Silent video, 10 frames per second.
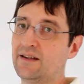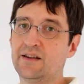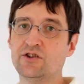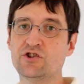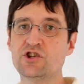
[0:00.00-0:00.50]

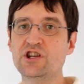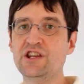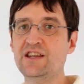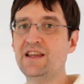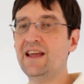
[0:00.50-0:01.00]

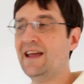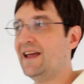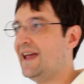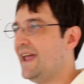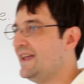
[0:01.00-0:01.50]
She
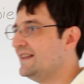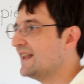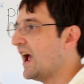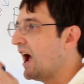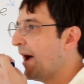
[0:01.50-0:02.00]

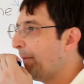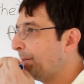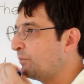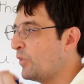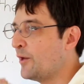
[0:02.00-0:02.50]
ate
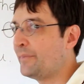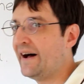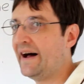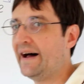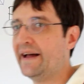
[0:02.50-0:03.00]
the
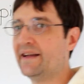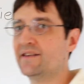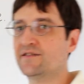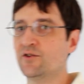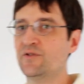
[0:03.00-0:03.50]
pie.
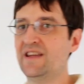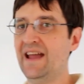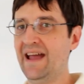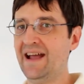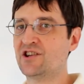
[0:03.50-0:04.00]
So the
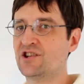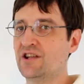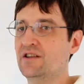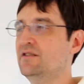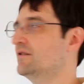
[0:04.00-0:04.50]

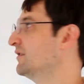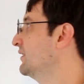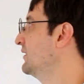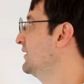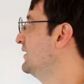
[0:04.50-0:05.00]
action
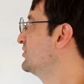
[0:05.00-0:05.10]
is